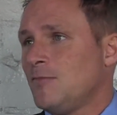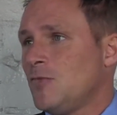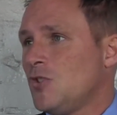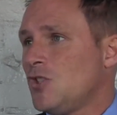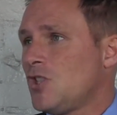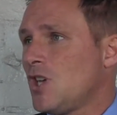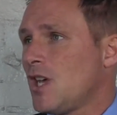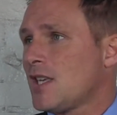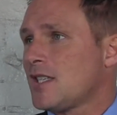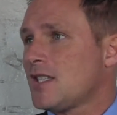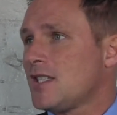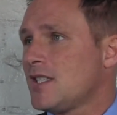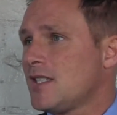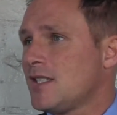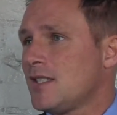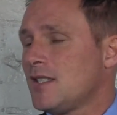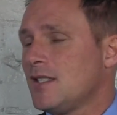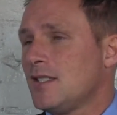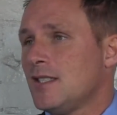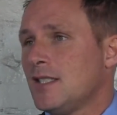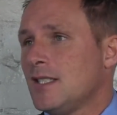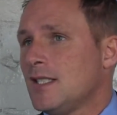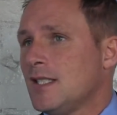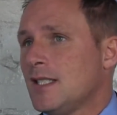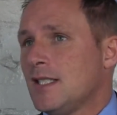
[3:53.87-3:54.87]
just
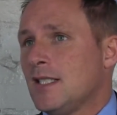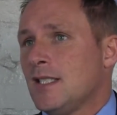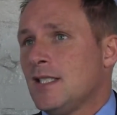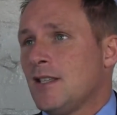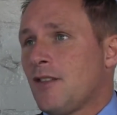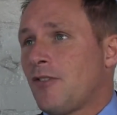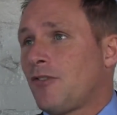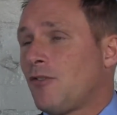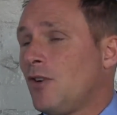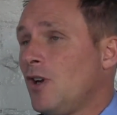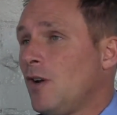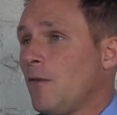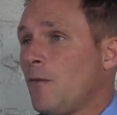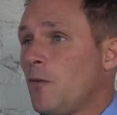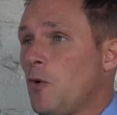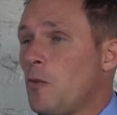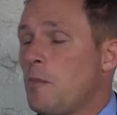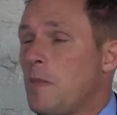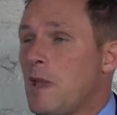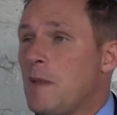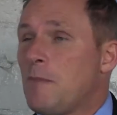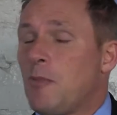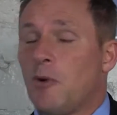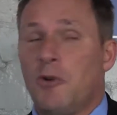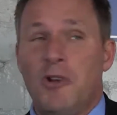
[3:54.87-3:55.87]
3 or 4
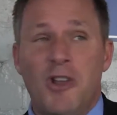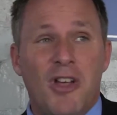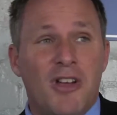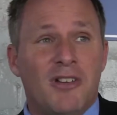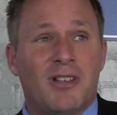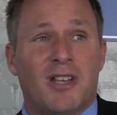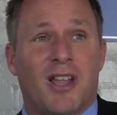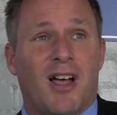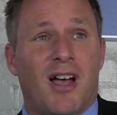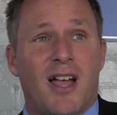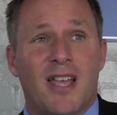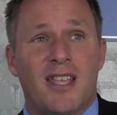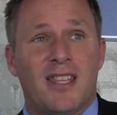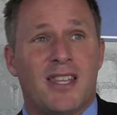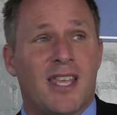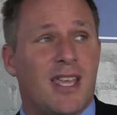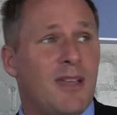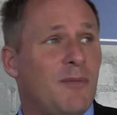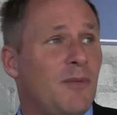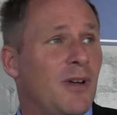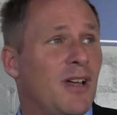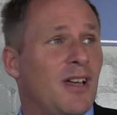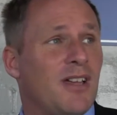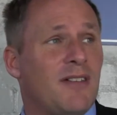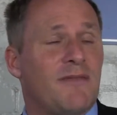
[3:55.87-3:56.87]
people looked like
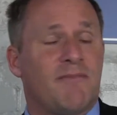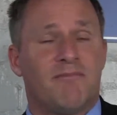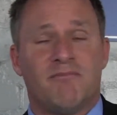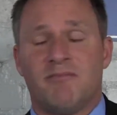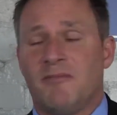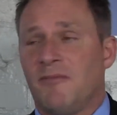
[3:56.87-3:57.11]
they were